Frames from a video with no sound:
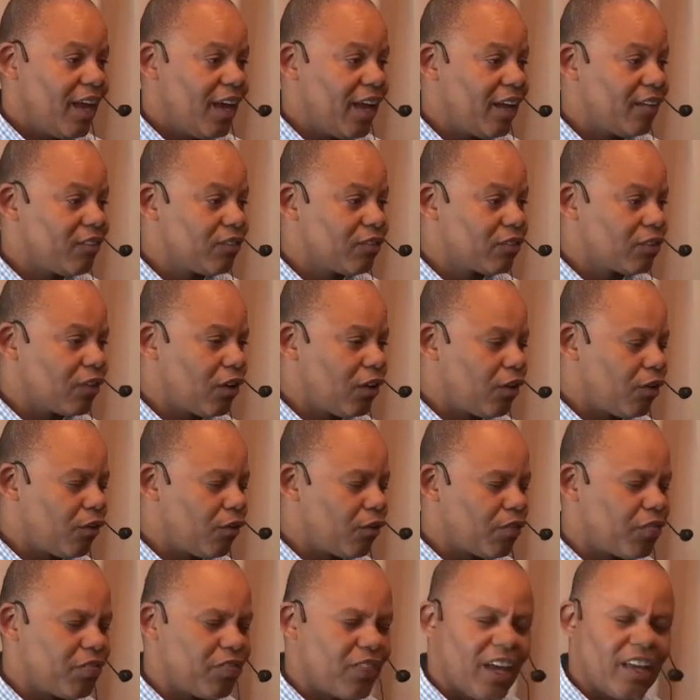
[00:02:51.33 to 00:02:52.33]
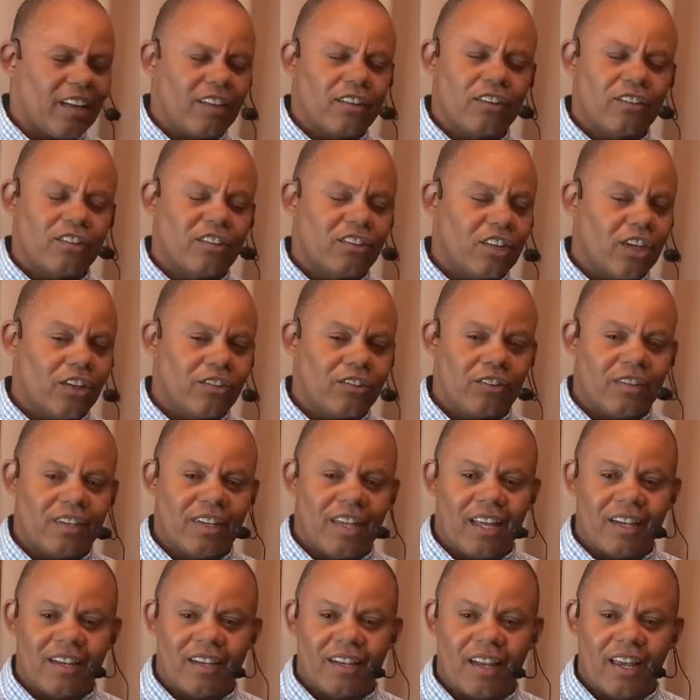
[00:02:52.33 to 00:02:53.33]
And so that discussion
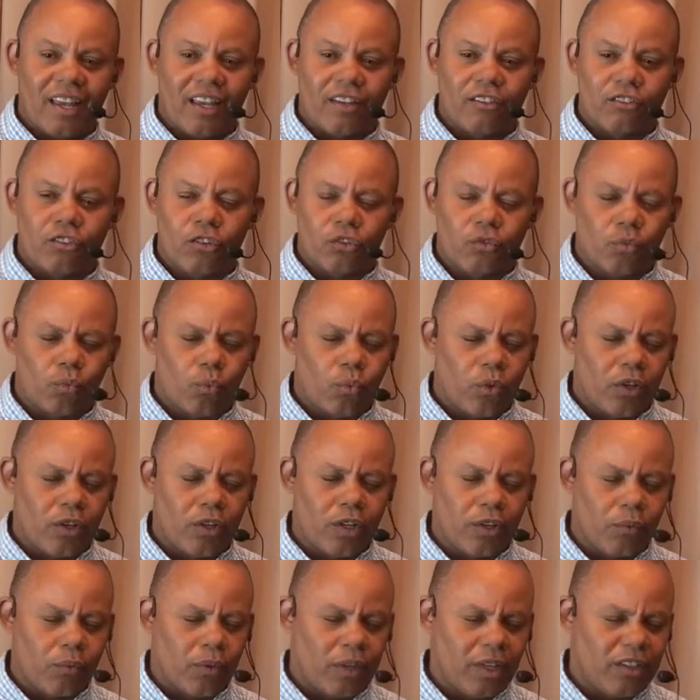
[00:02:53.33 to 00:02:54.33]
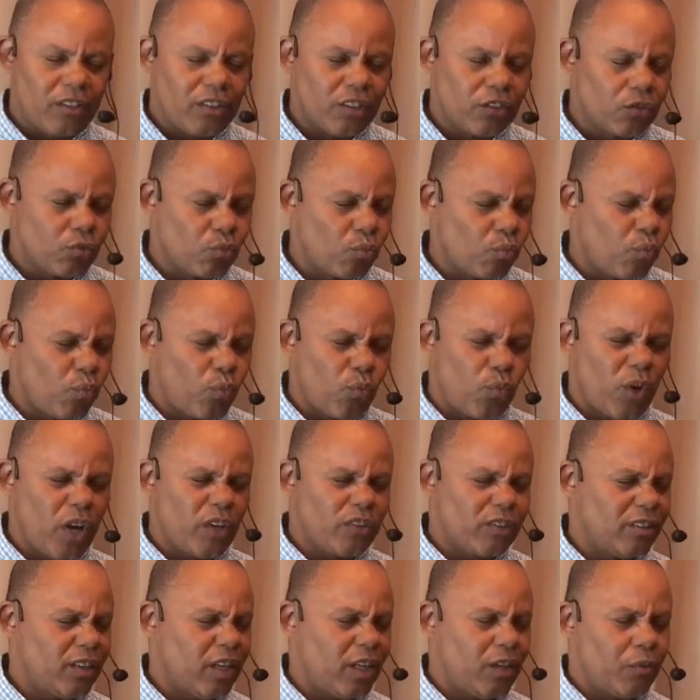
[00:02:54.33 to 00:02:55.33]
that night just really, really just
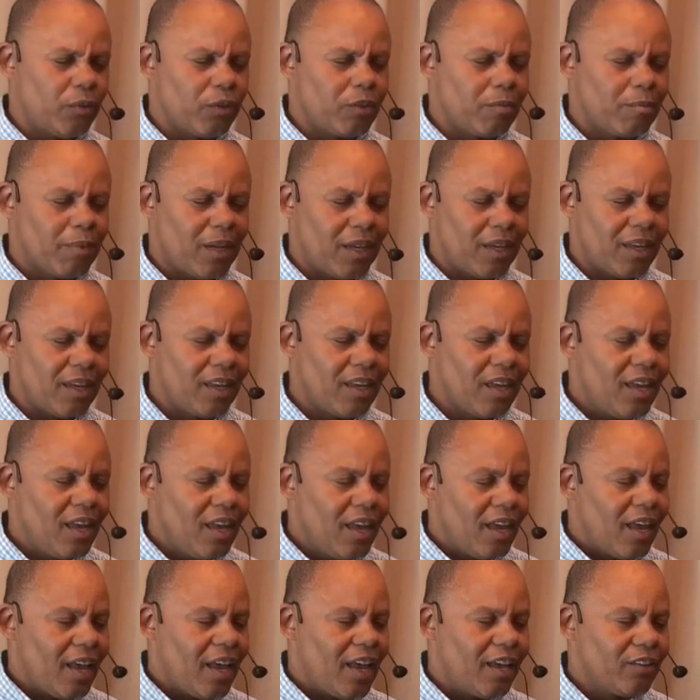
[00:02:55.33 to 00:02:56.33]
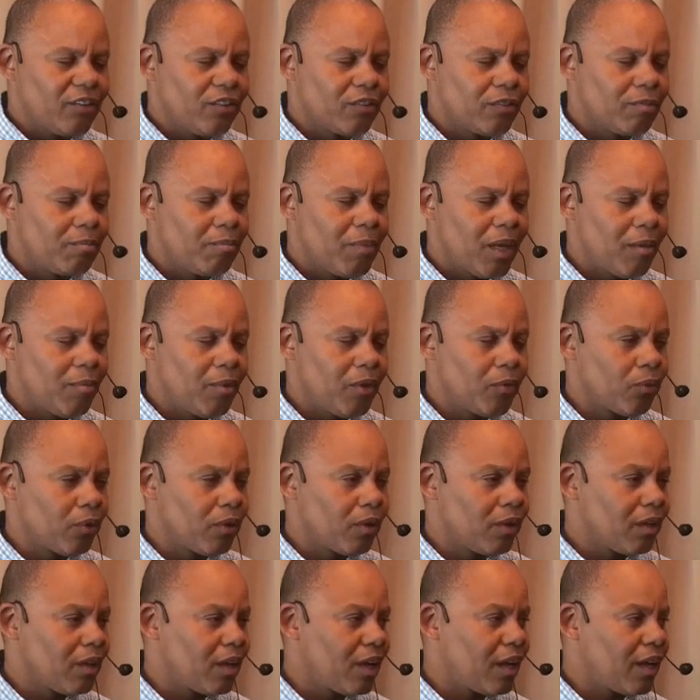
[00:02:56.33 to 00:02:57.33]
resonated with me and just made me
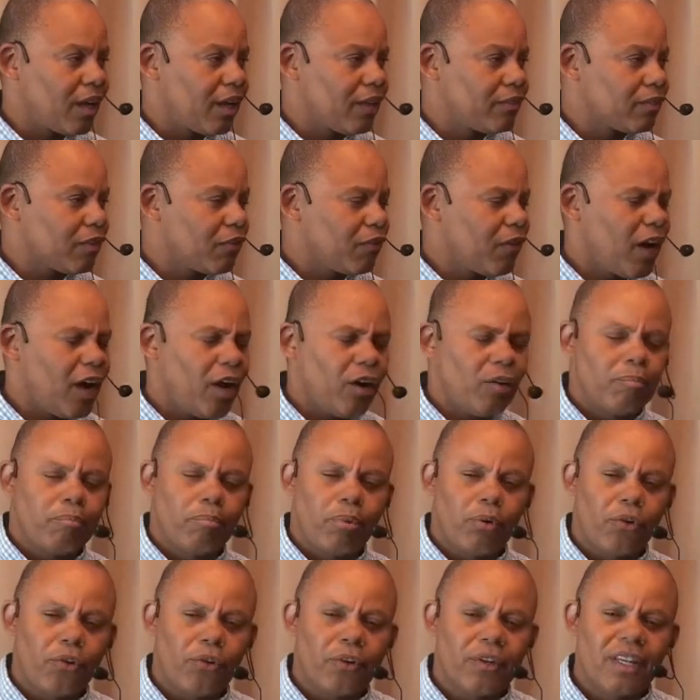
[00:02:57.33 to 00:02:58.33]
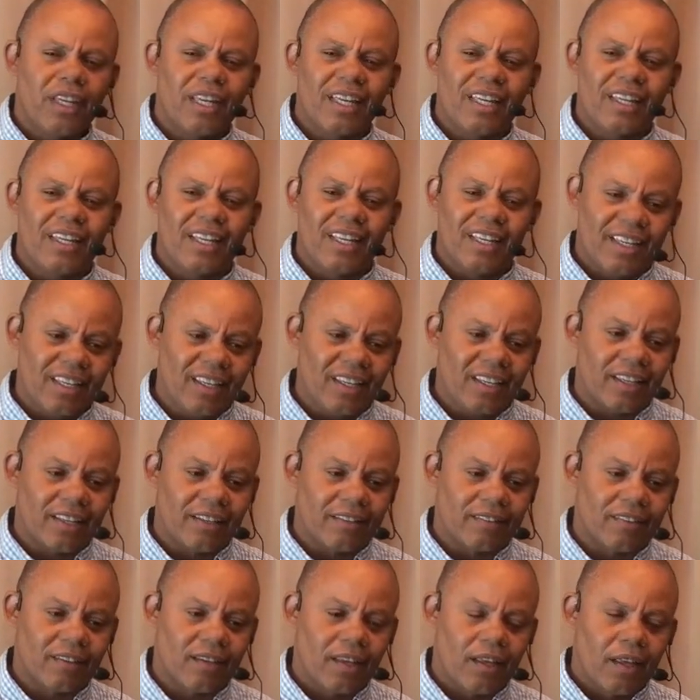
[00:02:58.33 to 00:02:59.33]
realize how important it
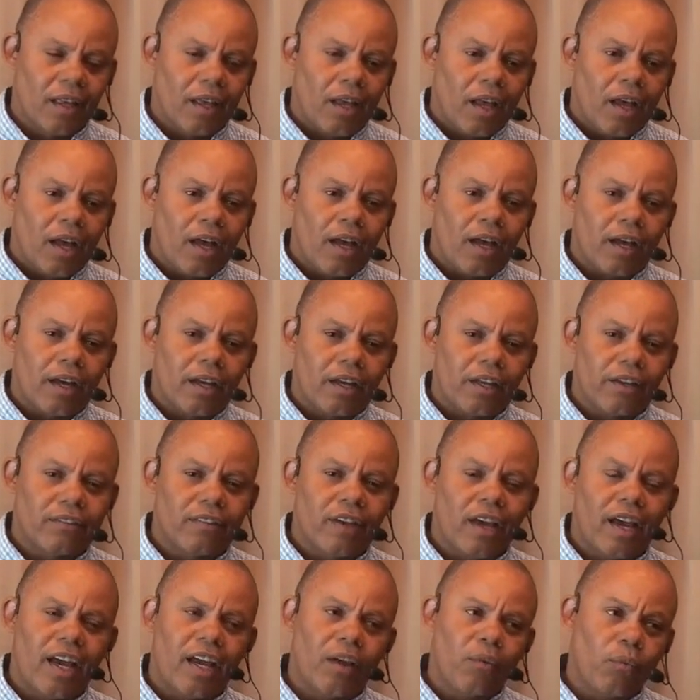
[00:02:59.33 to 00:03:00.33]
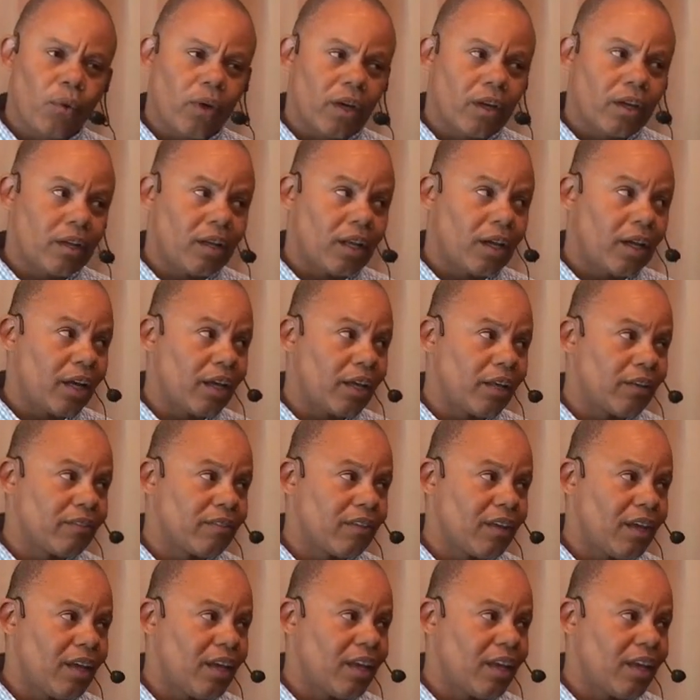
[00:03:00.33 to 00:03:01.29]
is. Because I recognize